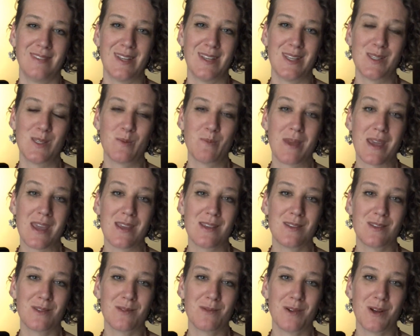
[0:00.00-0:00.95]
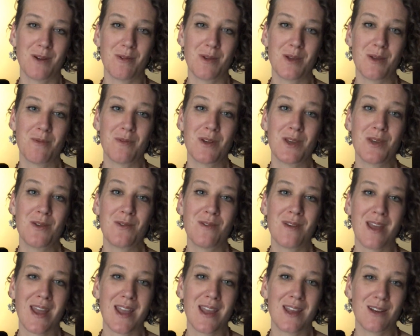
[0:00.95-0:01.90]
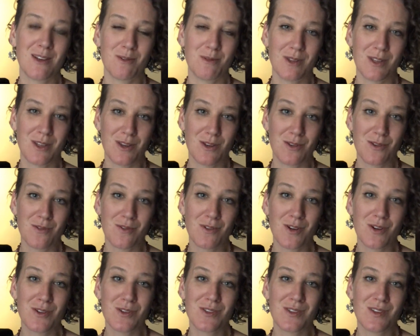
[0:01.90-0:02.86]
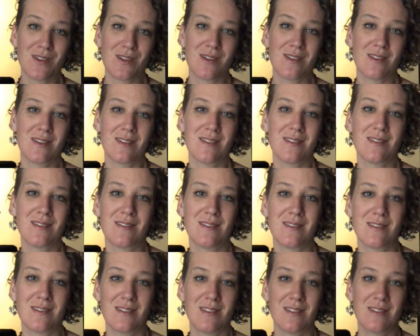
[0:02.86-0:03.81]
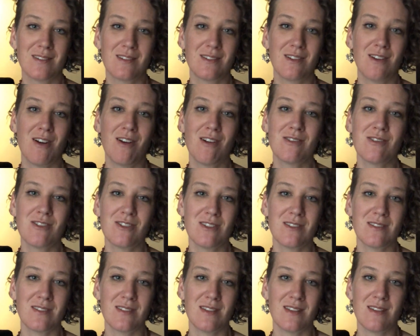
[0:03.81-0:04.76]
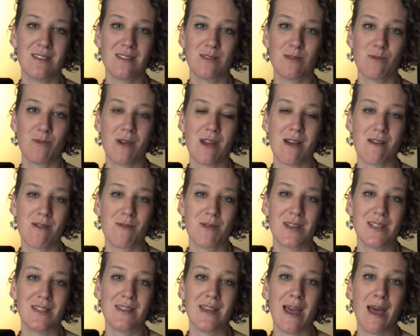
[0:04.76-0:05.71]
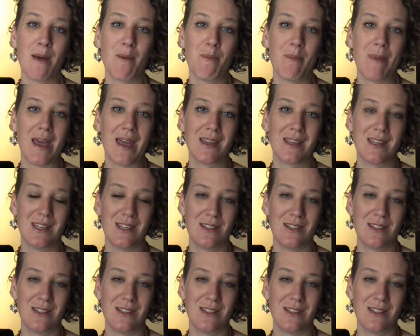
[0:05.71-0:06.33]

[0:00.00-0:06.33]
a space where we reunite with the universal consciousness, where we tap back